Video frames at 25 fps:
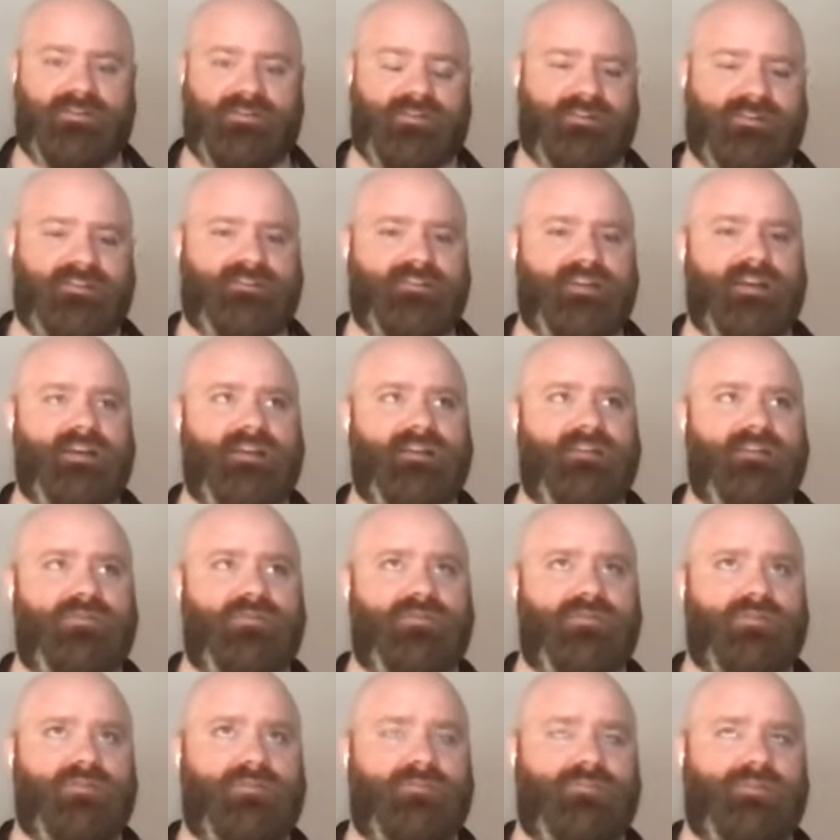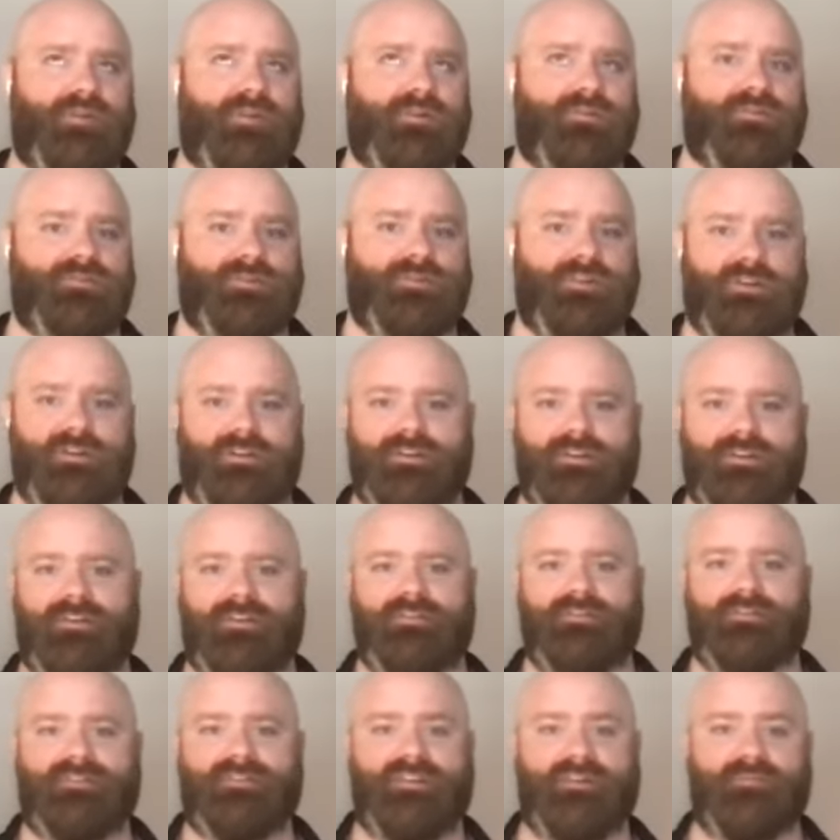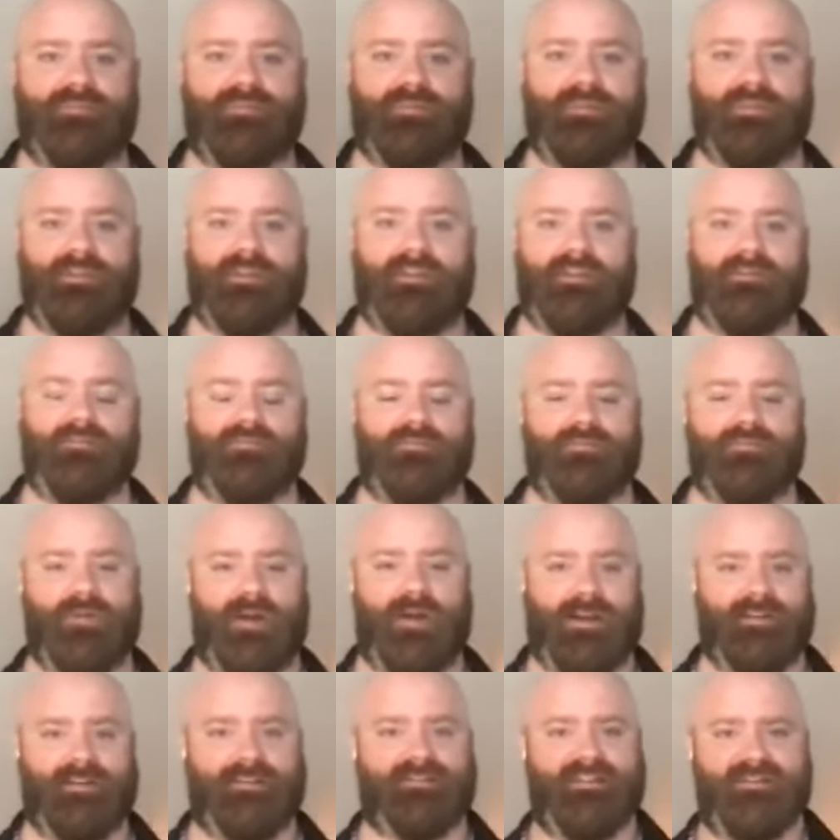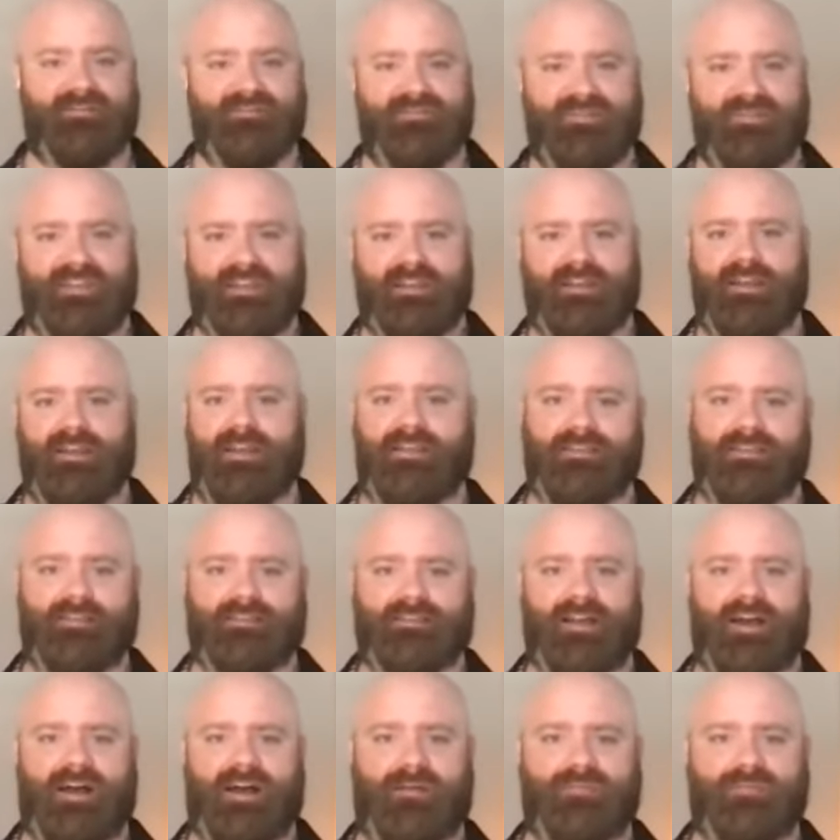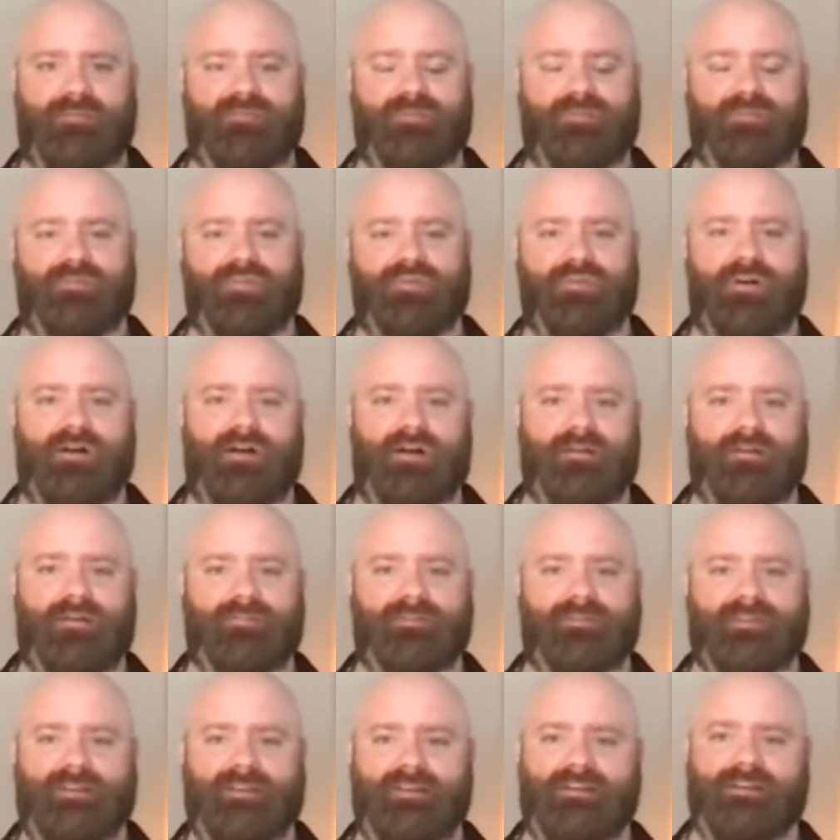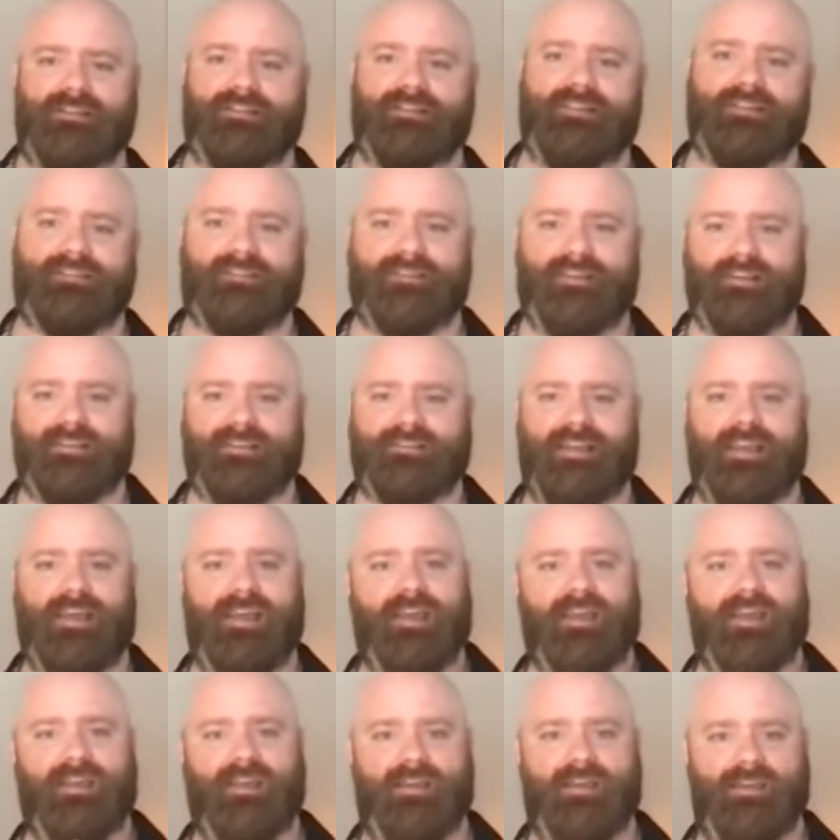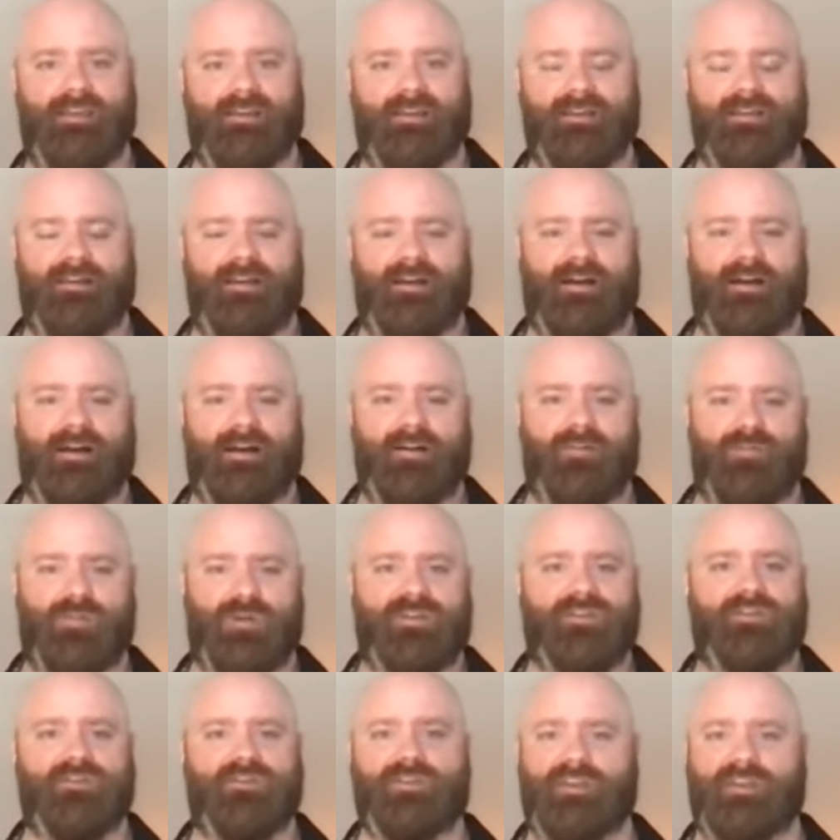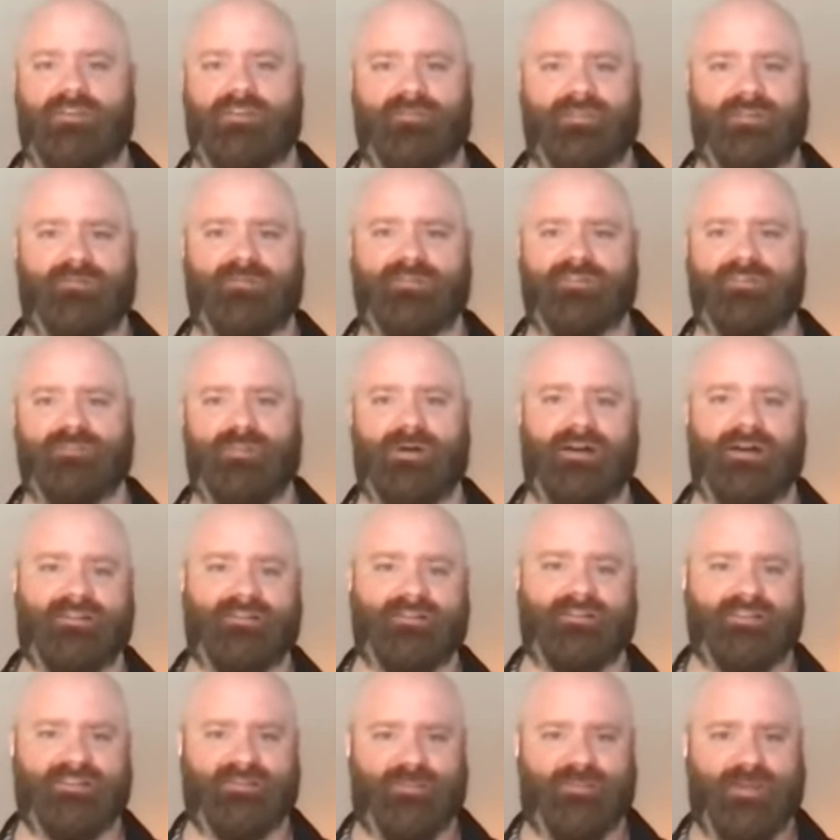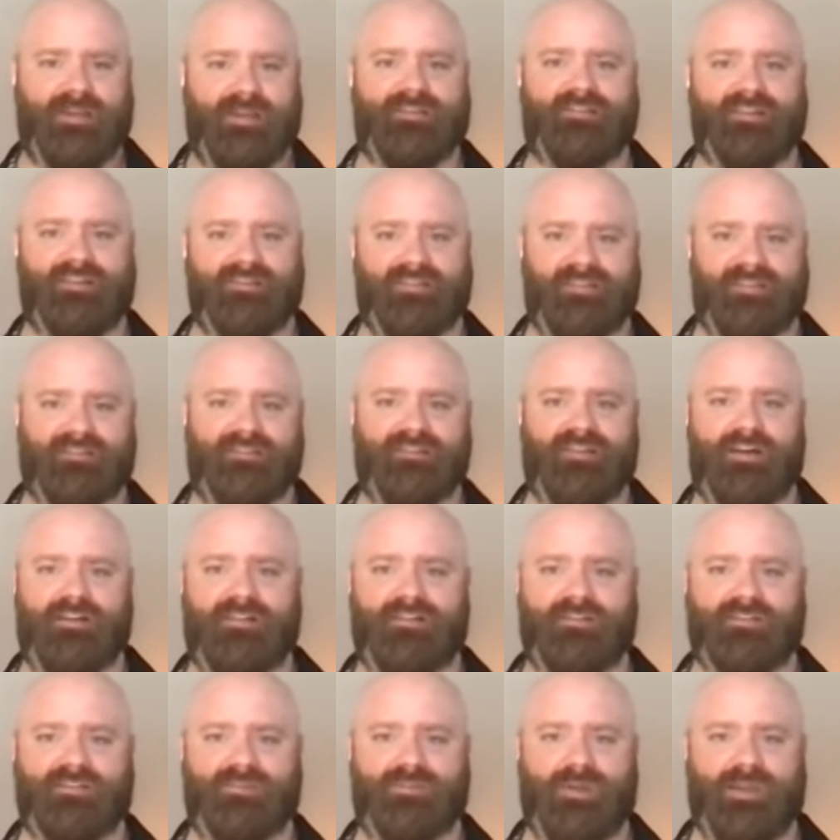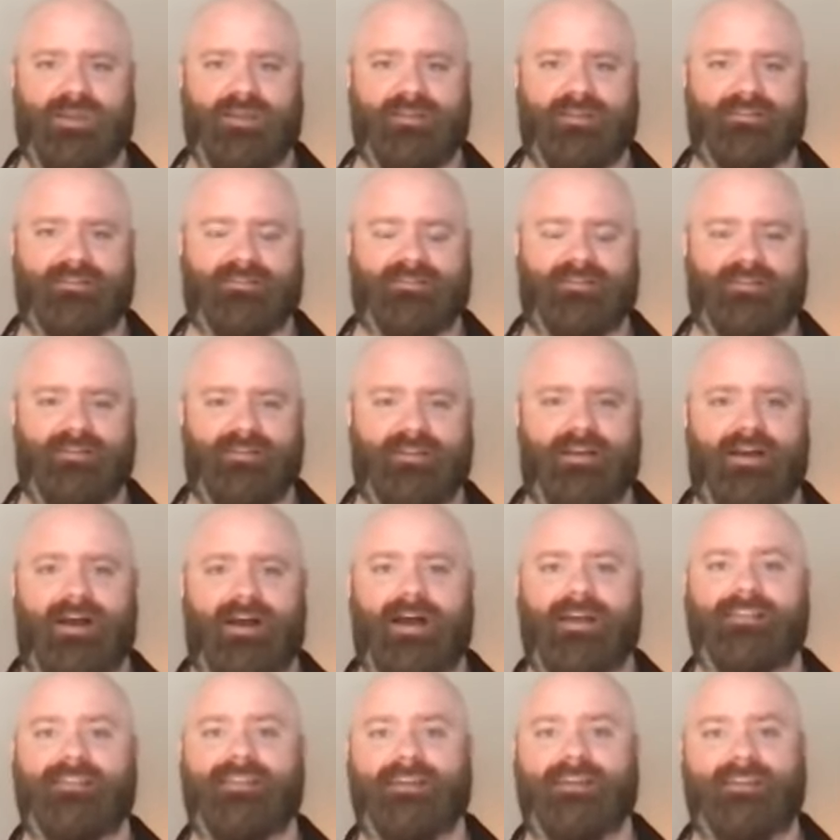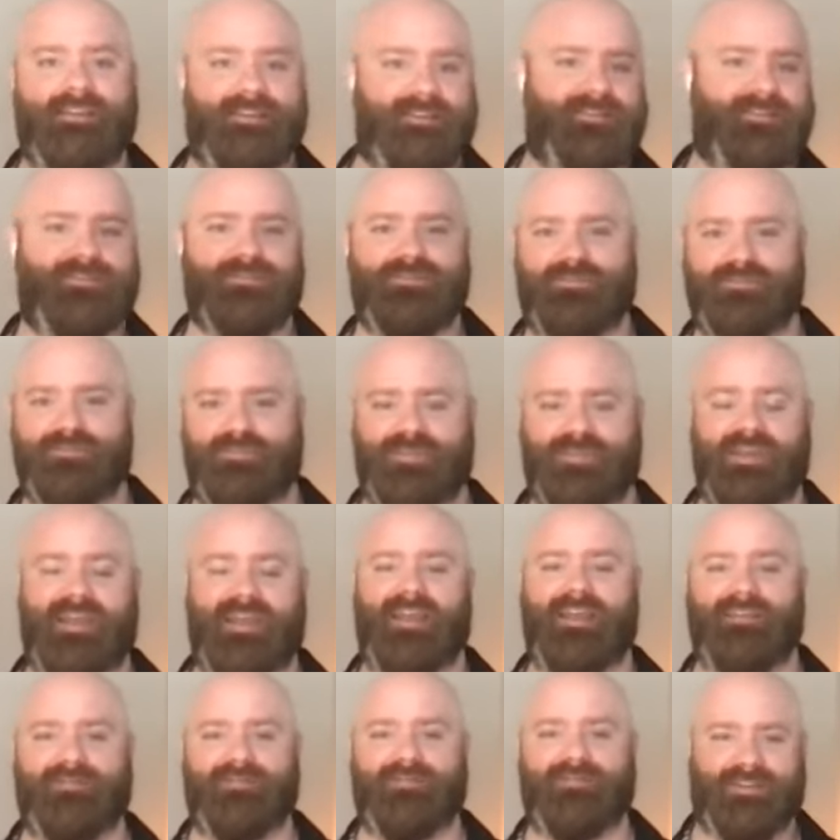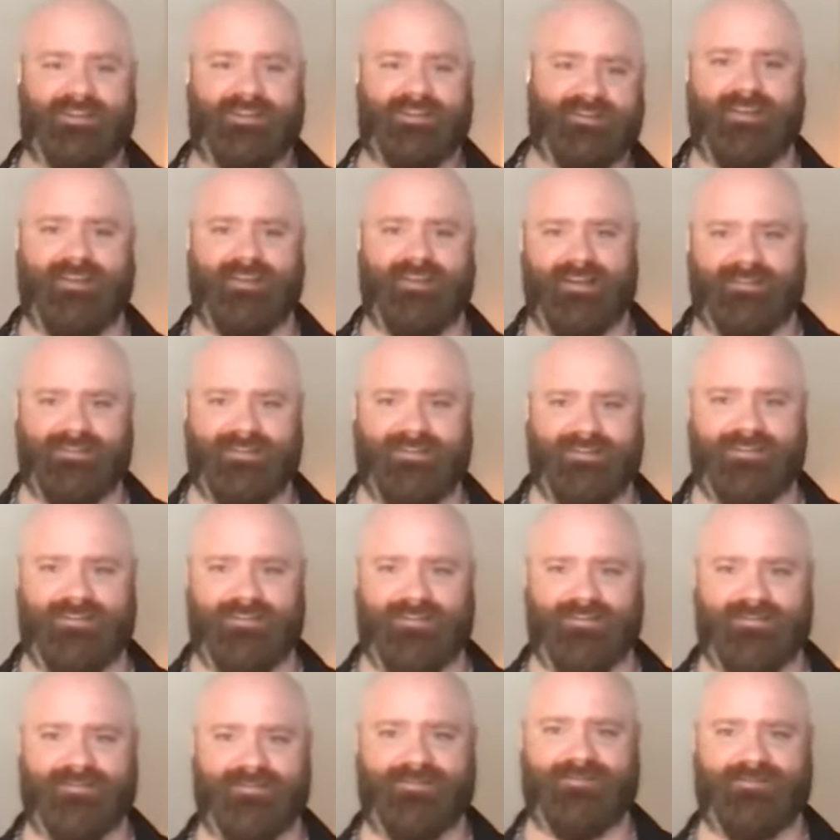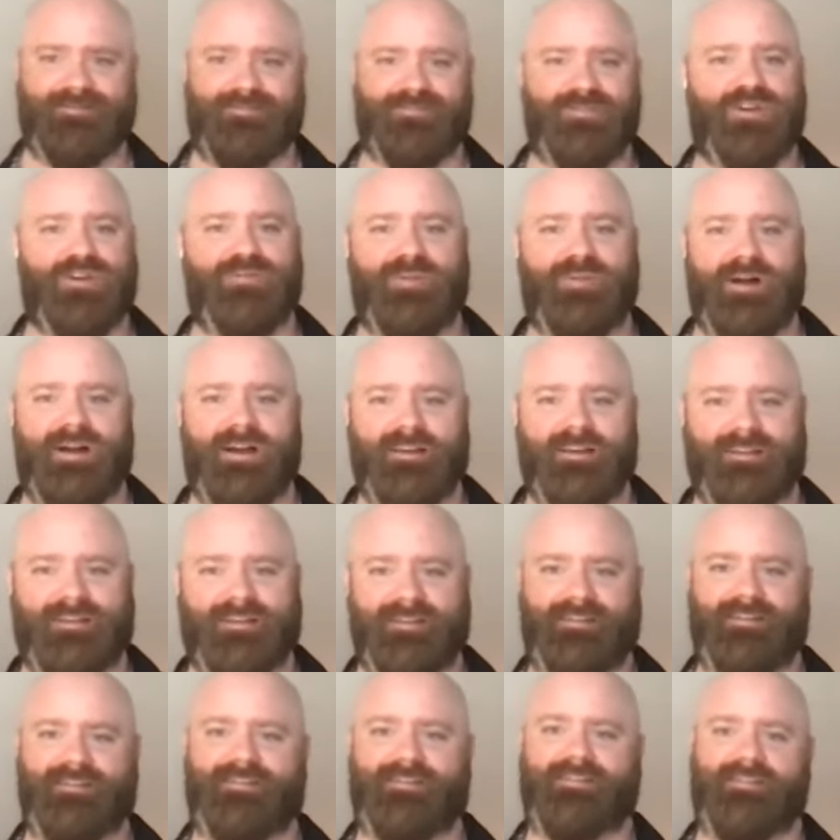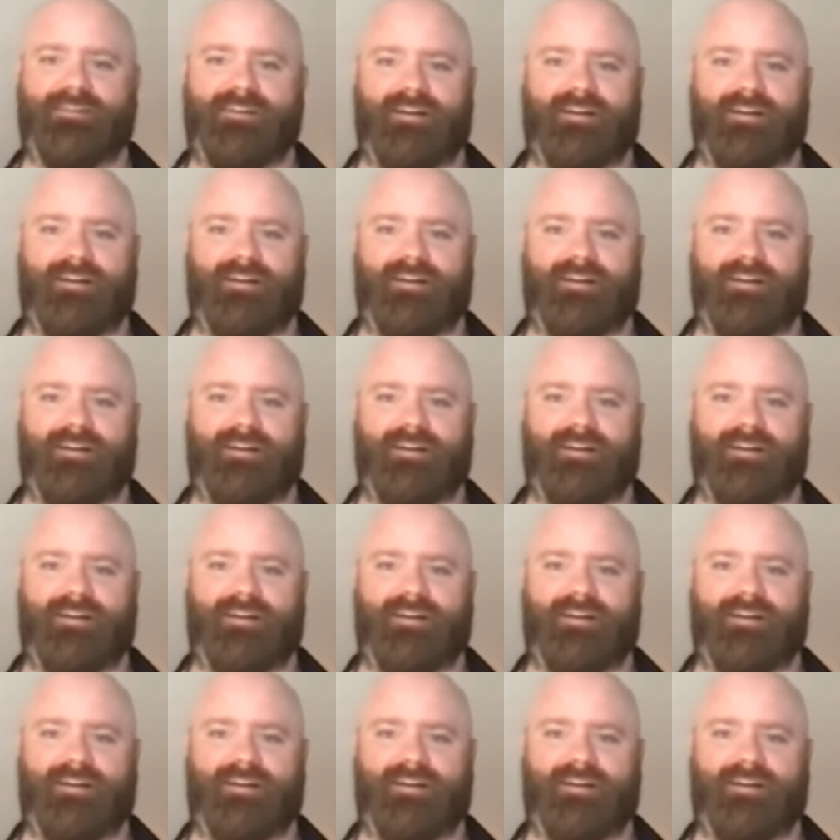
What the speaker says: So on a second order approach, you'd simply write something at the top of a prompt that says, hey, when you're giving responses based on this knowledge base, I'd like you to behave like a sassy robot